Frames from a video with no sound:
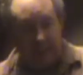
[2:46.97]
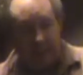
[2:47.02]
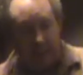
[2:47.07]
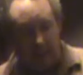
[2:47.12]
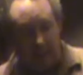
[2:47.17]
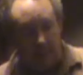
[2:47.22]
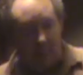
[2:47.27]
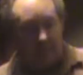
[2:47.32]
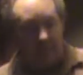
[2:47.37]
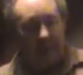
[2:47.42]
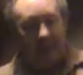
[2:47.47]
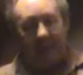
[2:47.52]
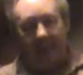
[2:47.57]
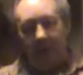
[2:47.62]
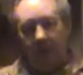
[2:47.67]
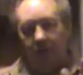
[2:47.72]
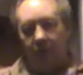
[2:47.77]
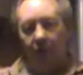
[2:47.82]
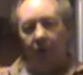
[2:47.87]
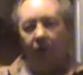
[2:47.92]
how
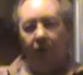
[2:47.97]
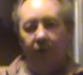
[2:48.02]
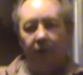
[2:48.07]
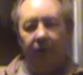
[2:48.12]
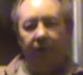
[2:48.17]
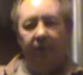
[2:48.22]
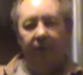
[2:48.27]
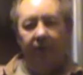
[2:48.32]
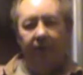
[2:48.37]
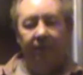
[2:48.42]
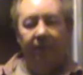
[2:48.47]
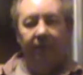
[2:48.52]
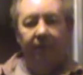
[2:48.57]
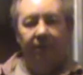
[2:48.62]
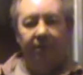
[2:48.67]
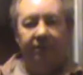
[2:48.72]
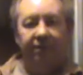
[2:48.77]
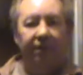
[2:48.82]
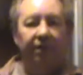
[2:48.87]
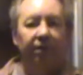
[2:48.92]
analog
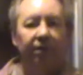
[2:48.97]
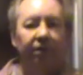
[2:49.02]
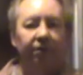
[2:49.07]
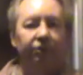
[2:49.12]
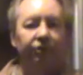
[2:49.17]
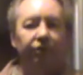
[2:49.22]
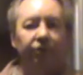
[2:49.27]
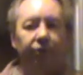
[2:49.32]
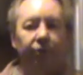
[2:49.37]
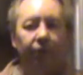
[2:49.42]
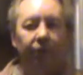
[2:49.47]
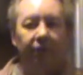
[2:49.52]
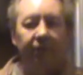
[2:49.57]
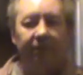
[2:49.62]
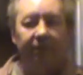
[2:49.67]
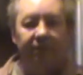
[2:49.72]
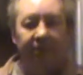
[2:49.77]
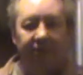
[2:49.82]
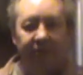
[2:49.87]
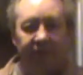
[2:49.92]
technology
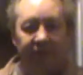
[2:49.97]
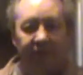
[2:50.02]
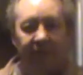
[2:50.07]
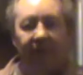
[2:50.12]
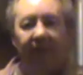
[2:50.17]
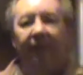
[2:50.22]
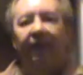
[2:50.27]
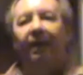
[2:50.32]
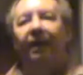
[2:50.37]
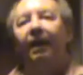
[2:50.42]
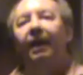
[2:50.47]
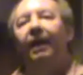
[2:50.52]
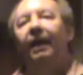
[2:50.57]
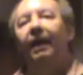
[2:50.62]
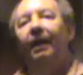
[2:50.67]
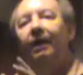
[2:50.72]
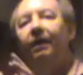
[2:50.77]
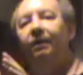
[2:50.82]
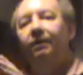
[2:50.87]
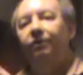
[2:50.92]
organs
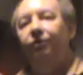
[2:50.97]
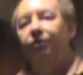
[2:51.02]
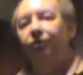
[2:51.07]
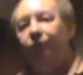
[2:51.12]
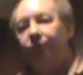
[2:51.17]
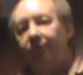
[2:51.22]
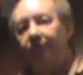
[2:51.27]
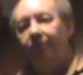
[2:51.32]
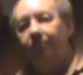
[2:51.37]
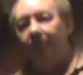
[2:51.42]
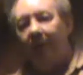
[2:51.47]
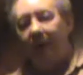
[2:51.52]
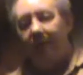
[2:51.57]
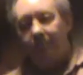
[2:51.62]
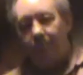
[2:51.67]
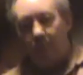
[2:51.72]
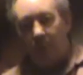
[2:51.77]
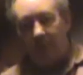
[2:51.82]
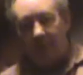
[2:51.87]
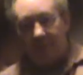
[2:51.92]
and unit
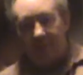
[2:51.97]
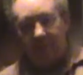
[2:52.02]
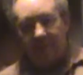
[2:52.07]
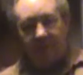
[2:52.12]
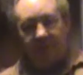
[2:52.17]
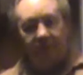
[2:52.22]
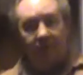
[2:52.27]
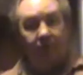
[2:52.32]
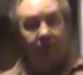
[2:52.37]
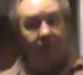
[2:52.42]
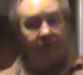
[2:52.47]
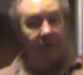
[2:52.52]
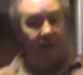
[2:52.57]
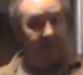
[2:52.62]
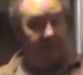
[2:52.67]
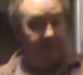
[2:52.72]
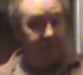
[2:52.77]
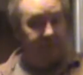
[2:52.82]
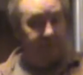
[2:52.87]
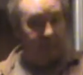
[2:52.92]
pipe organs are
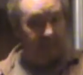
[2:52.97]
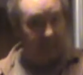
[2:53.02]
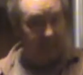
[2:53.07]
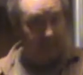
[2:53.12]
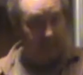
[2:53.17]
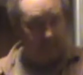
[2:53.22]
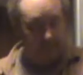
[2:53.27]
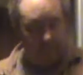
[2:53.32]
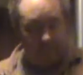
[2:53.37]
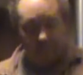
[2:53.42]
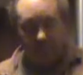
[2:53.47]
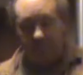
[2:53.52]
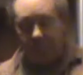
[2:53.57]
kind of related.